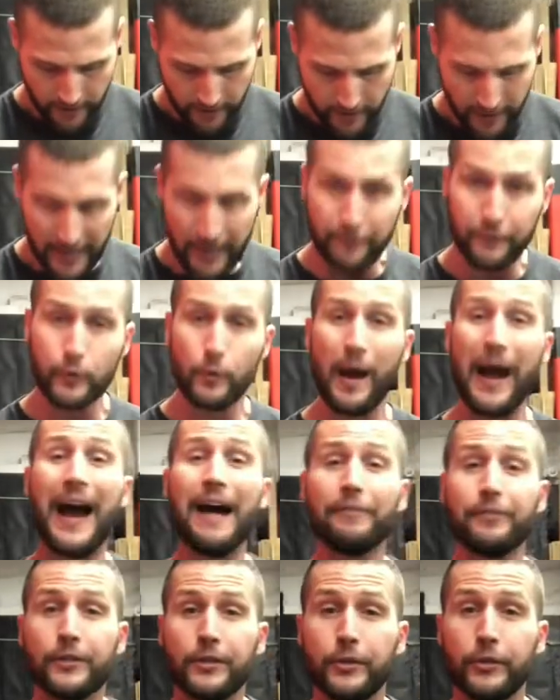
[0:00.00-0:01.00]
if you
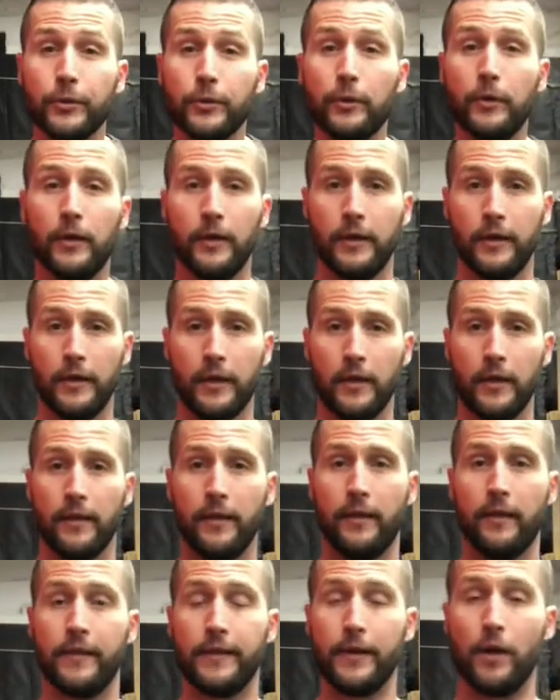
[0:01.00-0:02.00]
have to,
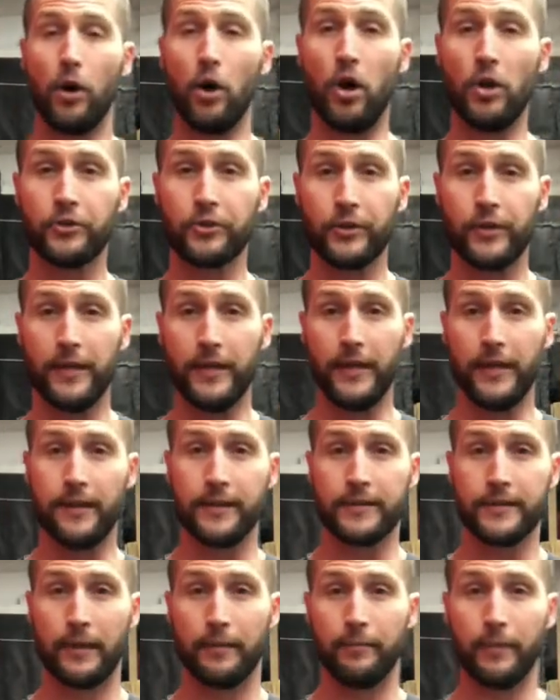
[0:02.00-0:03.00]
the alternate end of
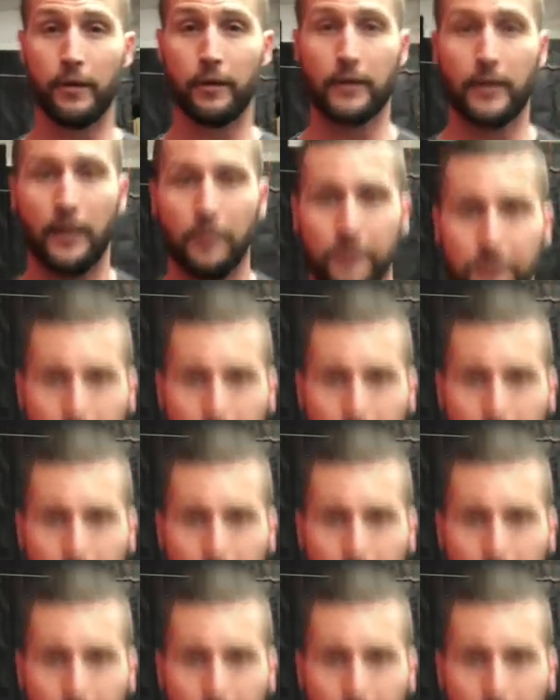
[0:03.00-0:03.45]
the dumbbell comes